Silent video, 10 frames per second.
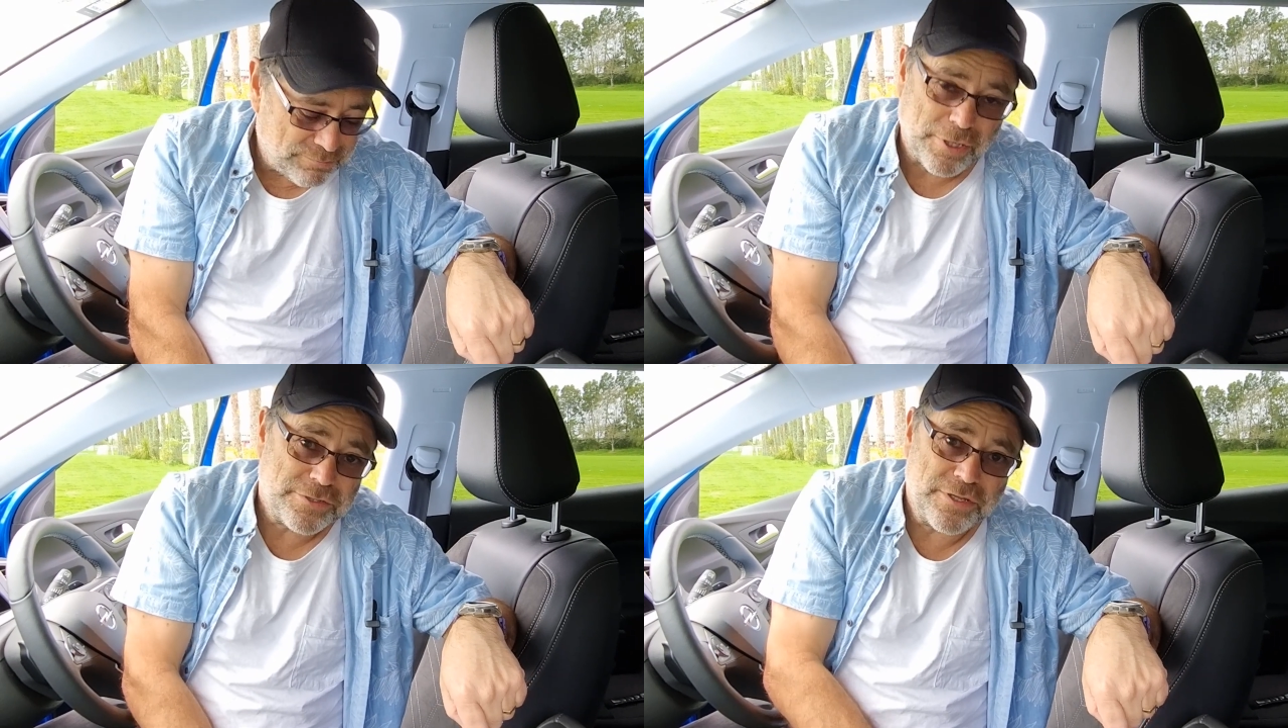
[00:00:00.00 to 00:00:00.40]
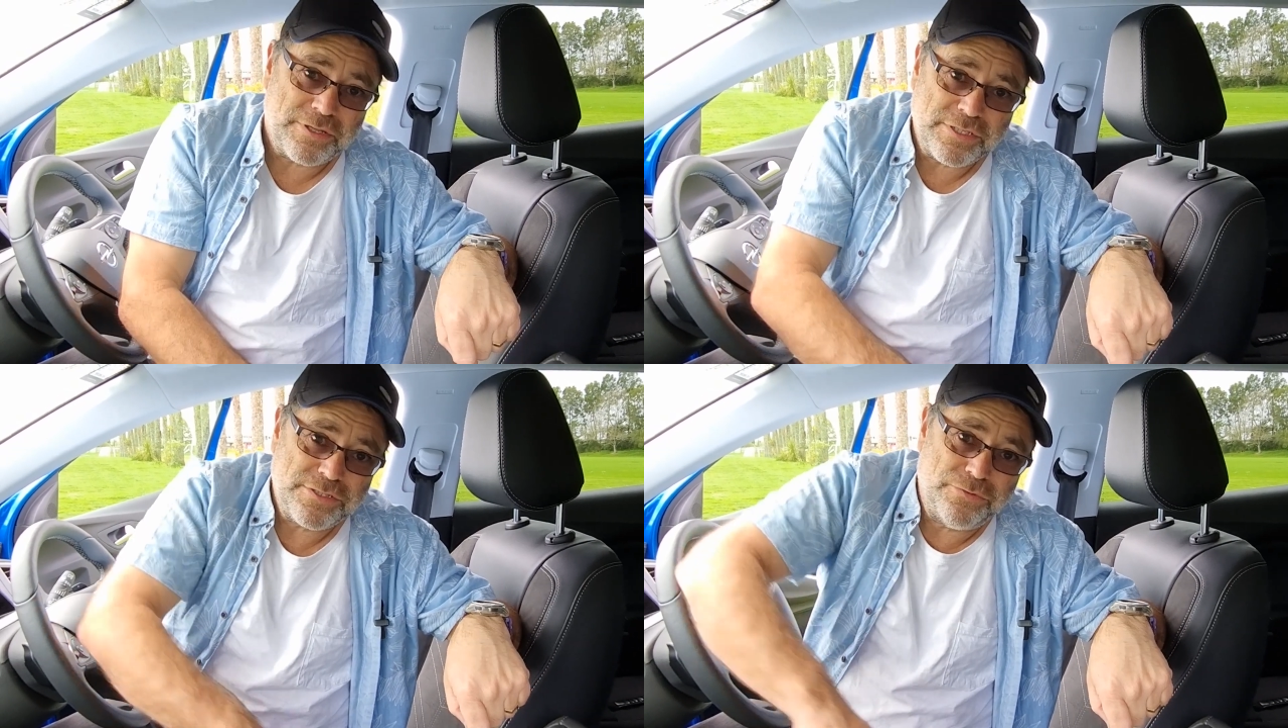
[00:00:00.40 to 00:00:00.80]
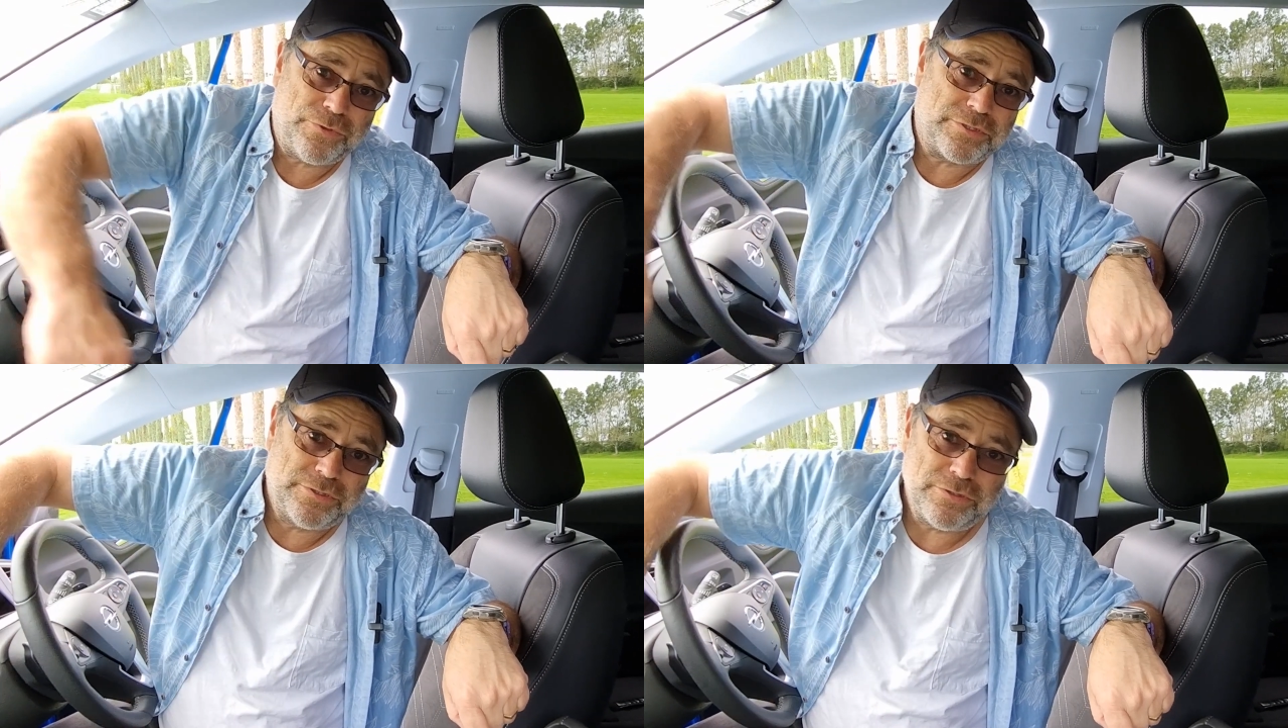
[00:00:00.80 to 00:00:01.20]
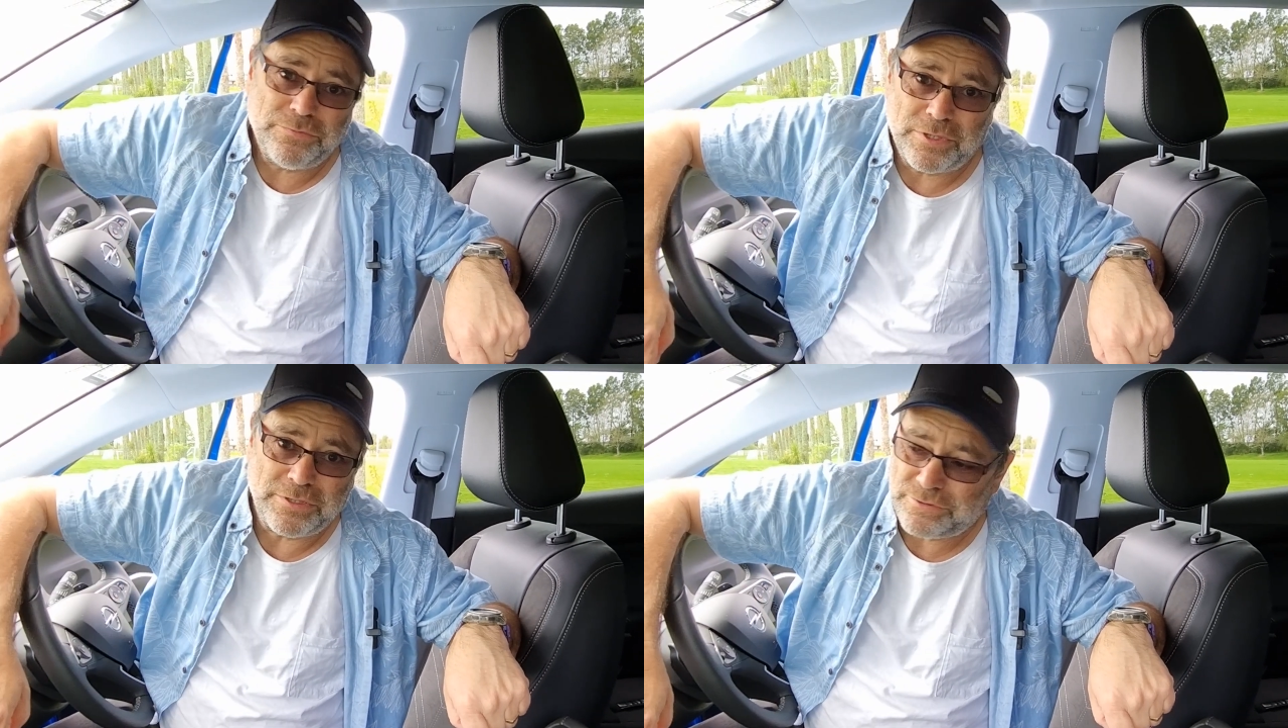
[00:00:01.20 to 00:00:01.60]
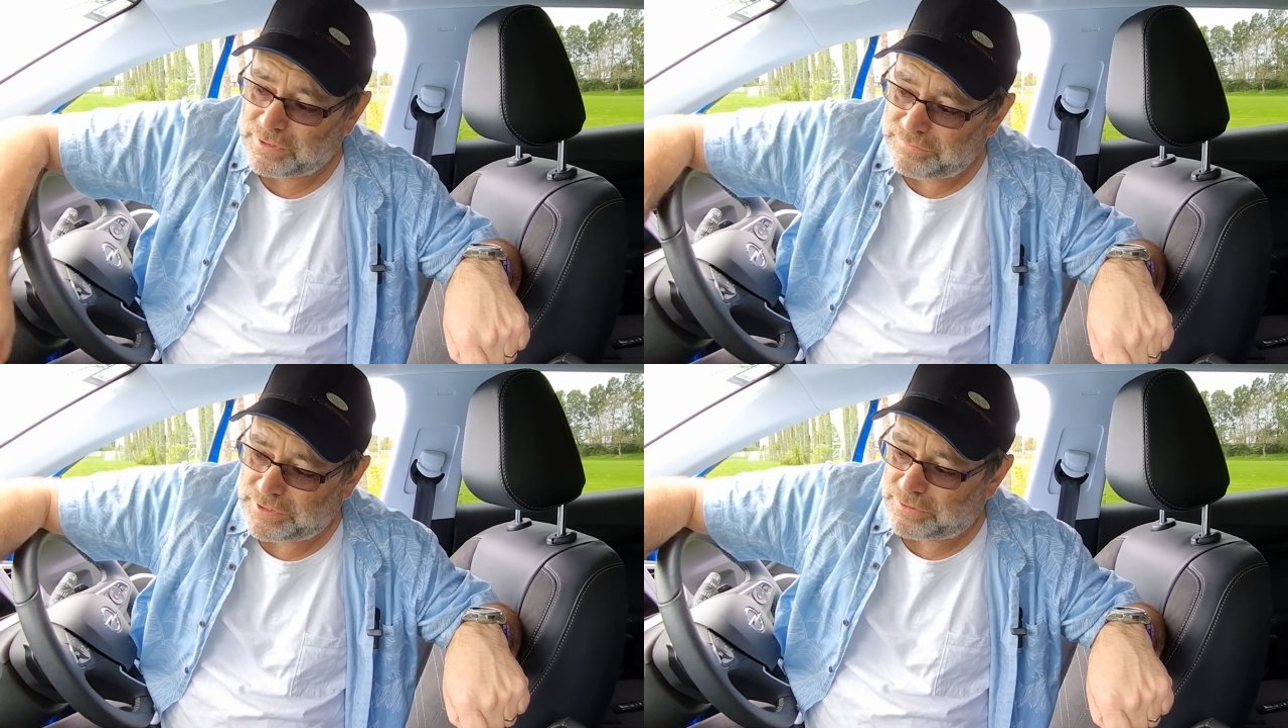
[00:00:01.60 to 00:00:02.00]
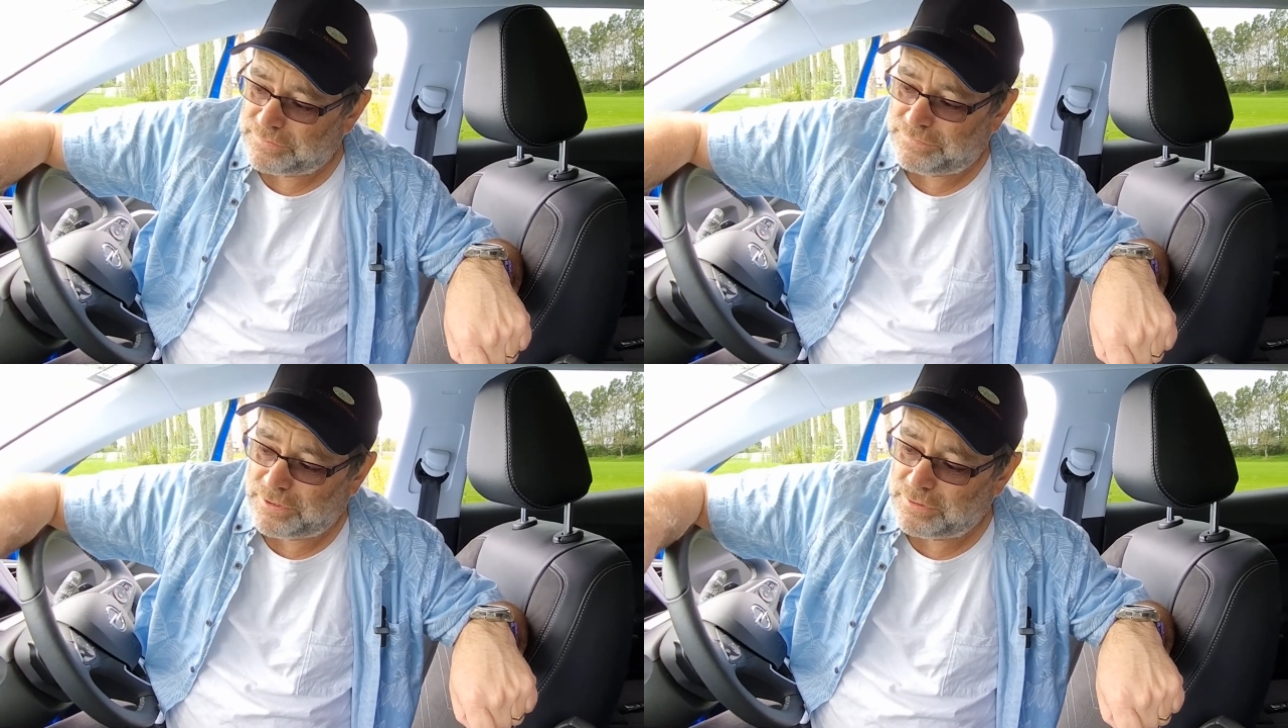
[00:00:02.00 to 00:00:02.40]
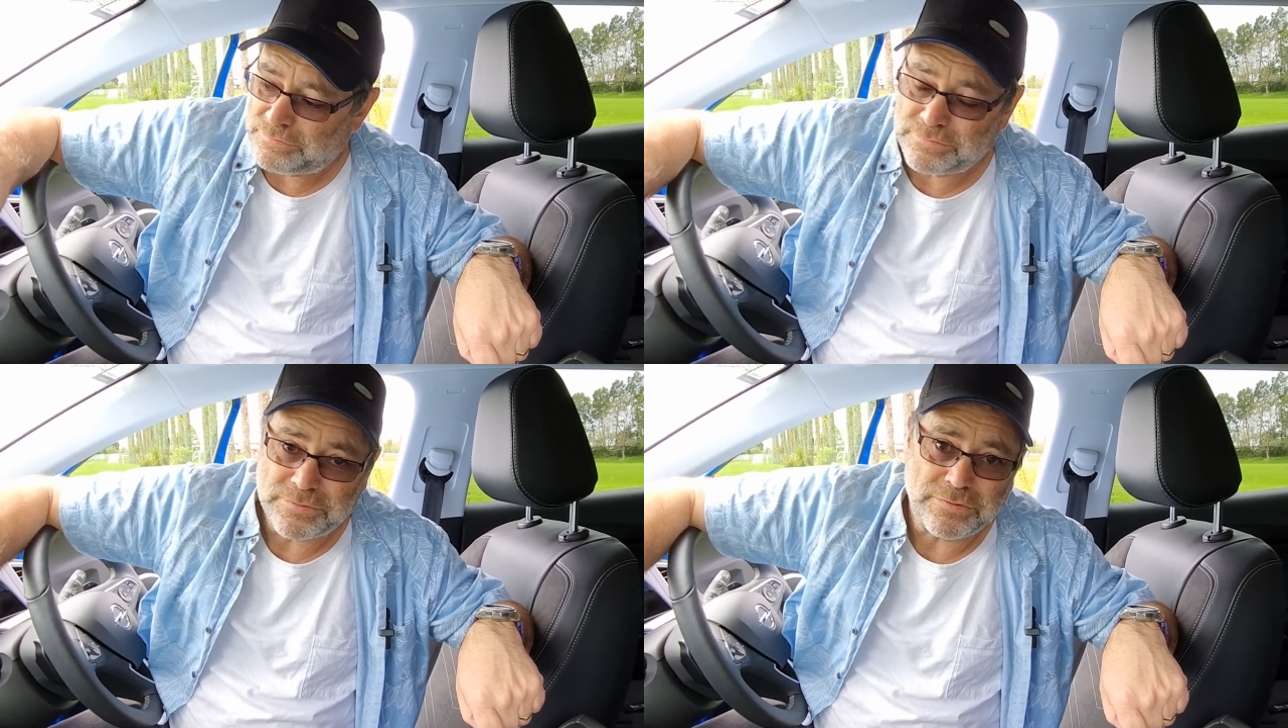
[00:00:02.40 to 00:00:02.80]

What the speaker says: Most of the things you want to do while you're driving on a phone,